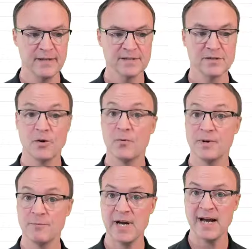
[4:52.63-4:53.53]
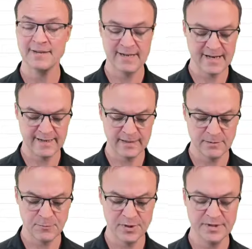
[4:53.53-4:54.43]
So we're, add that in,
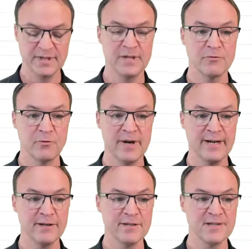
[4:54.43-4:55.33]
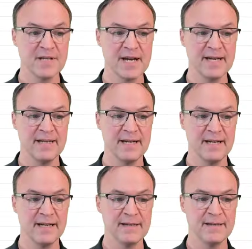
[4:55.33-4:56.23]
put the greater sign
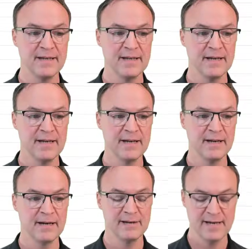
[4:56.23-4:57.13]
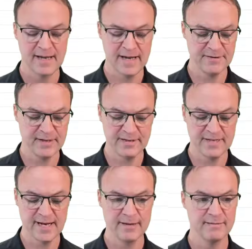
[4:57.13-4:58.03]
in here, and then
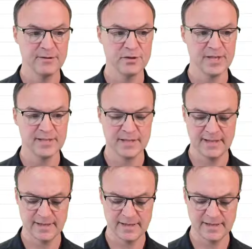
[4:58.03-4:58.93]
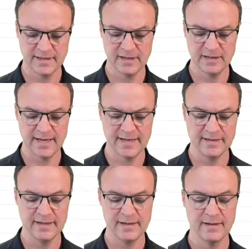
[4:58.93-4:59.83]
ten, just like this, and I'll
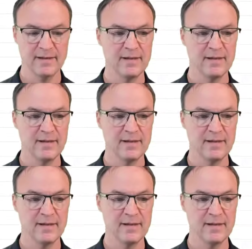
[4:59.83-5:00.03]
end it.